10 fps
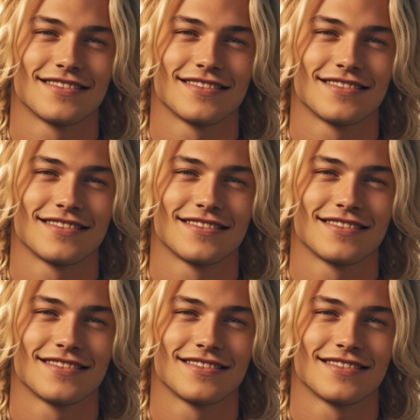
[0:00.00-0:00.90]

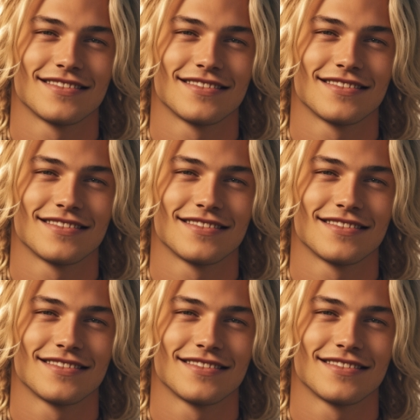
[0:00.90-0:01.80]

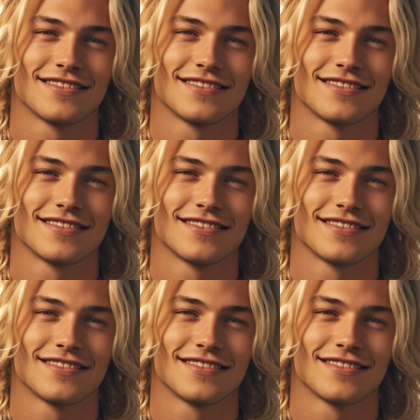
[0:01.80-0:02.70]

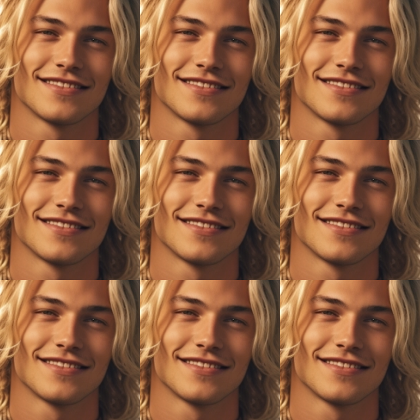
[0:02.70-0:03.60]

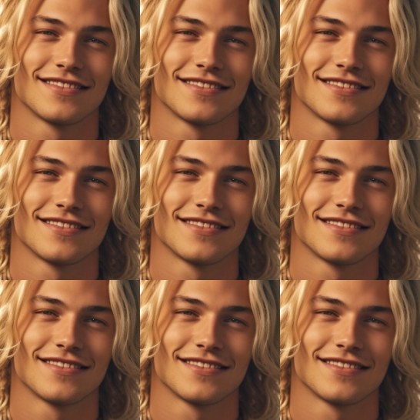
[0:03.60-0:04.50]

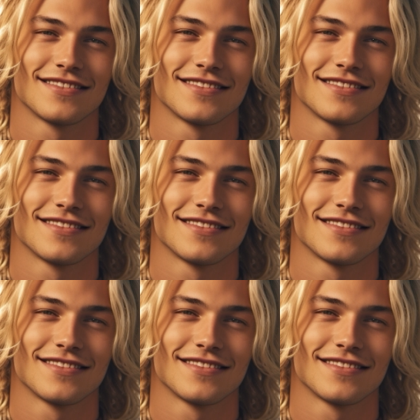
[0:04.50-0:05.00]
(no lip movement)